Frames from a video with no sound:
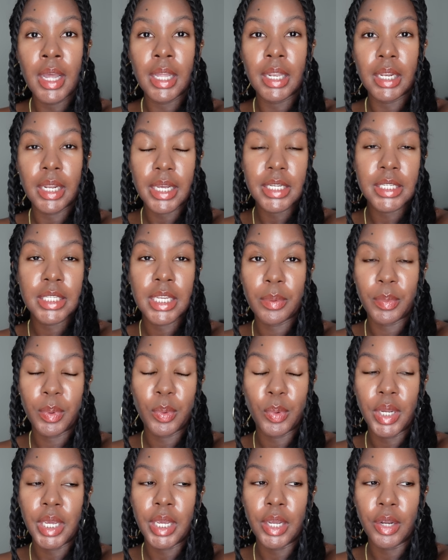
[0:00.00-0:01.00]
last time we
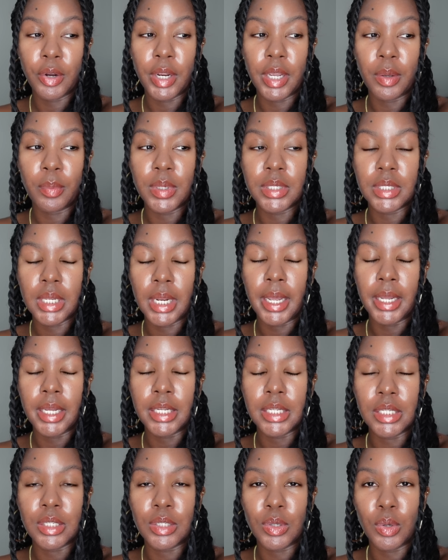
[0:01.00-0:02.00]
were here, it was
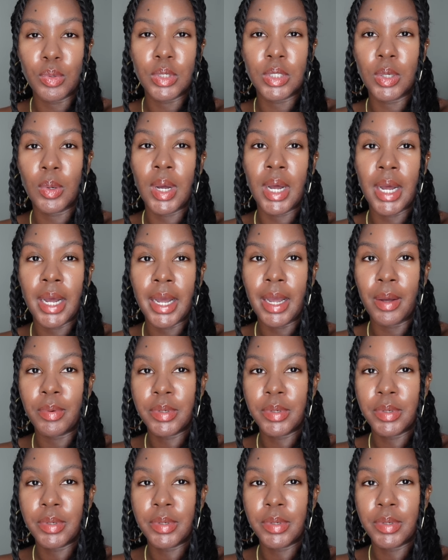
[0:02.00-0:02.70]
like so, so high.